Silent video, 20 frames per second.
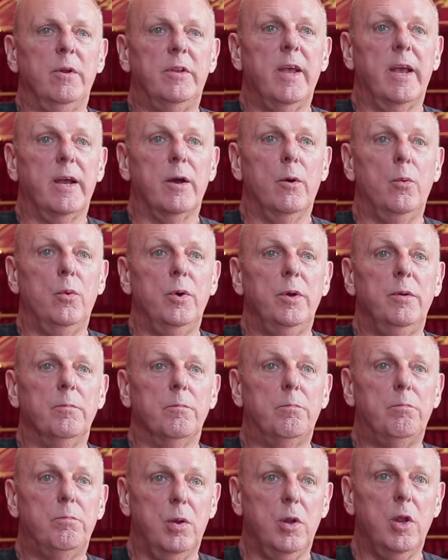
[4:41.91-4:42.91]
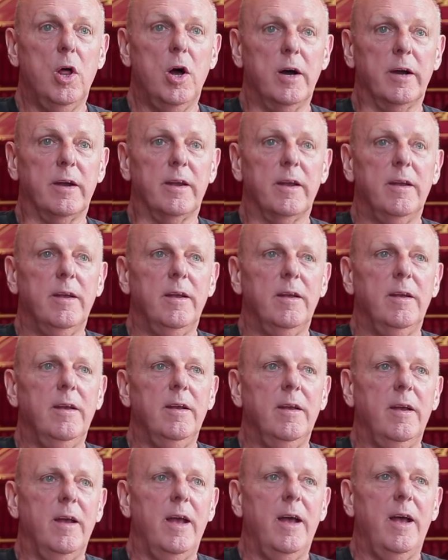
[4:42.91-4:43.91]
would take a wooden plug
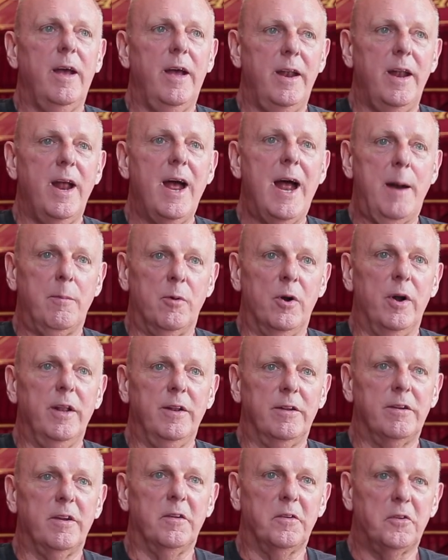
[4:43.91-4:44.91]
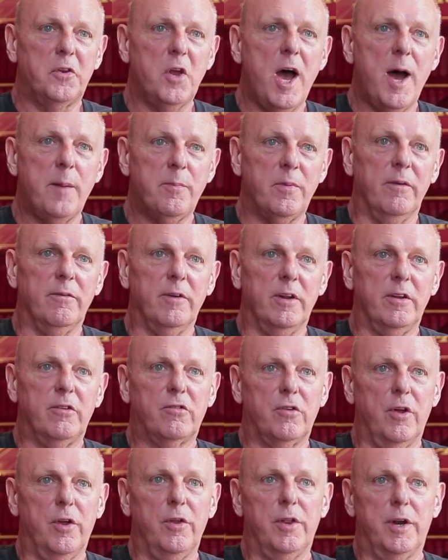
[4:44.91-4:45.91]
and hammered into the top of it
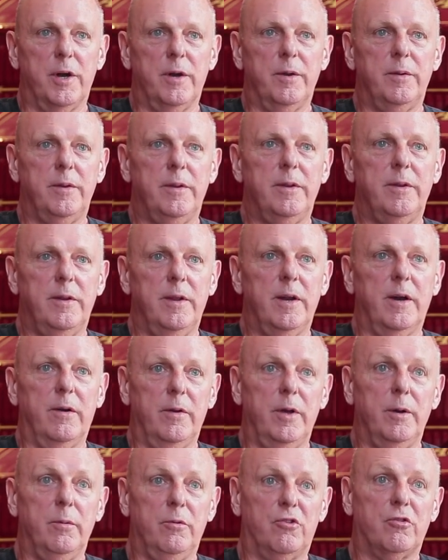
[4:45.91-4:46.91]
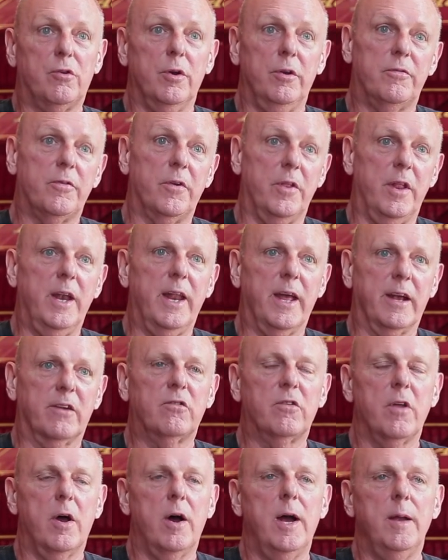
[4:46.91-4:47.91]
so that it, you know, it was good for the
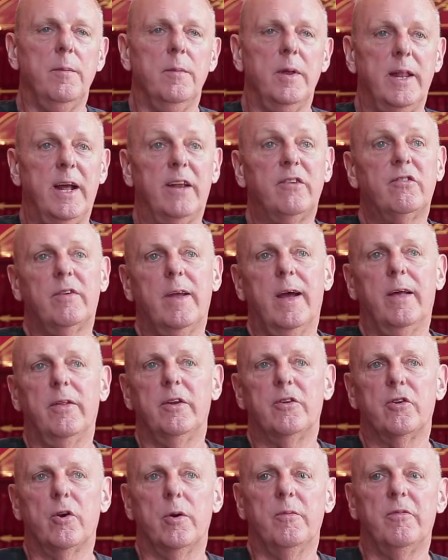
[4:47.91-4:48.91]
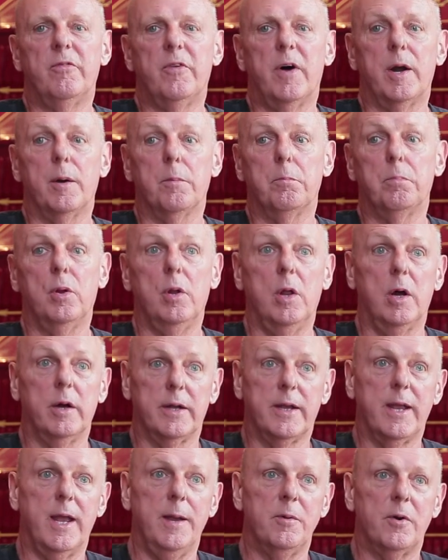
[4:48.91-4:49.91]
next time. And that's how the term fire
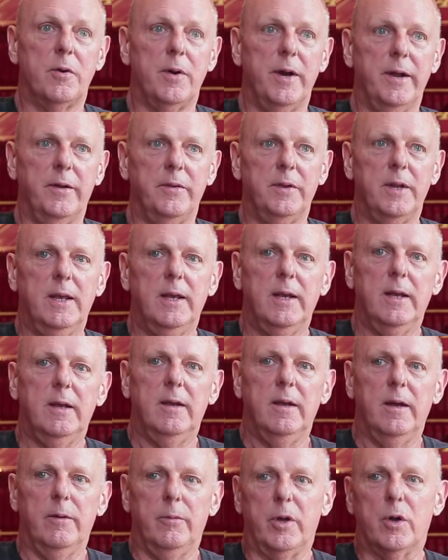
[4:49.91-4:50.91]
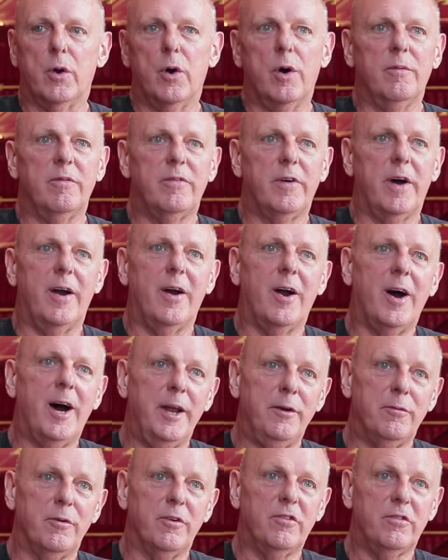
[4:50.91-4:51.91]
plug came around. We call them fire
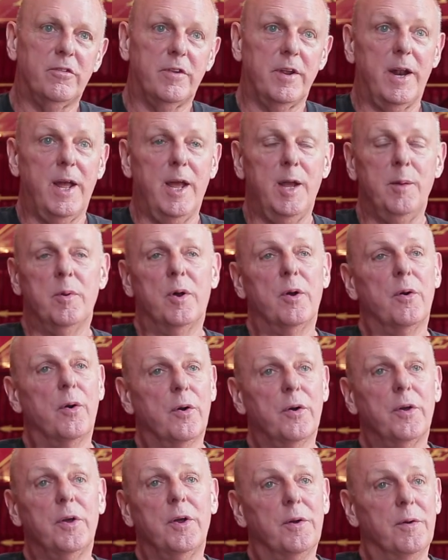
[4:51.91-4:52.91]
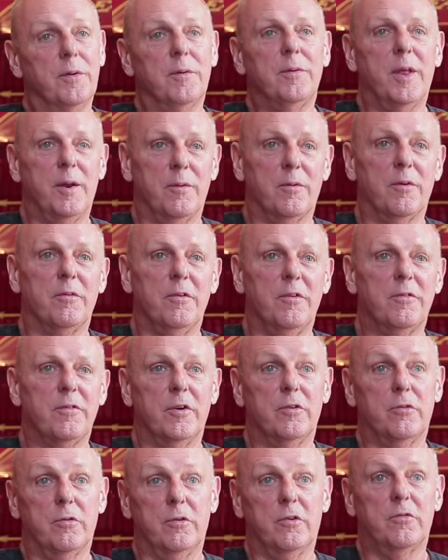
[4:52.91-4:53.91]
hydrants today, but earlier they were
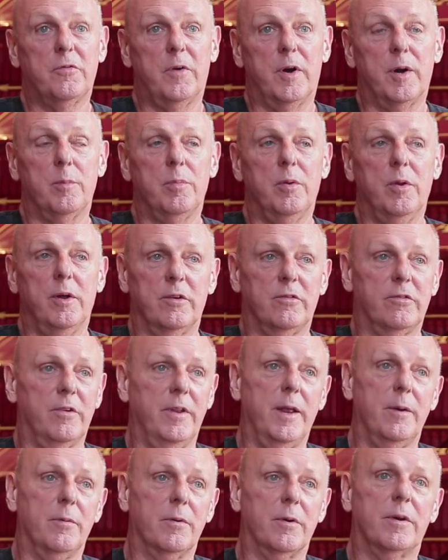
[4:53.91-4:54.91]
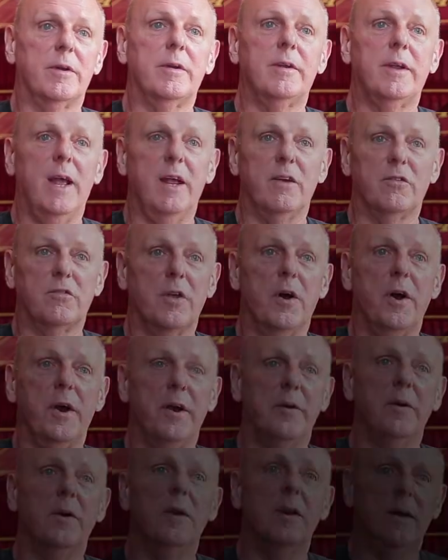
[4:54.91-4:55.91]
referred to as fire plugs and they were cast
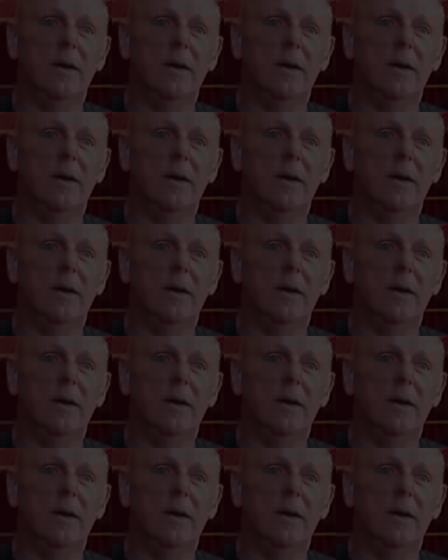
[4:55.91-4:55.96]
iron.